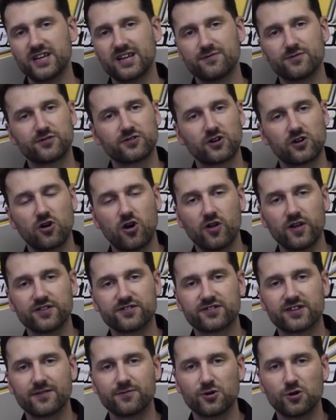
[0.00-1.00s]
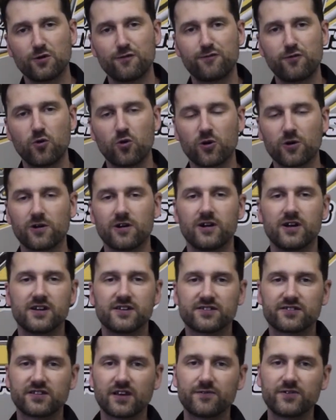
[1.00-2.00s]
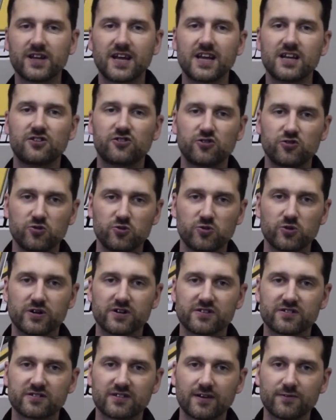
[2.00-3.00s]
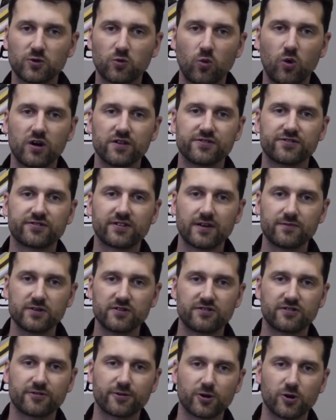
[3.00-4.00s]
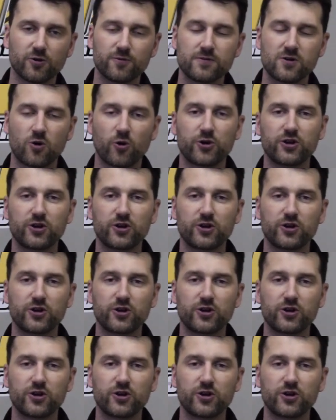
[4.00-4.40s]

Give us a call at seven oh four, seven eight two, seven one seven zero,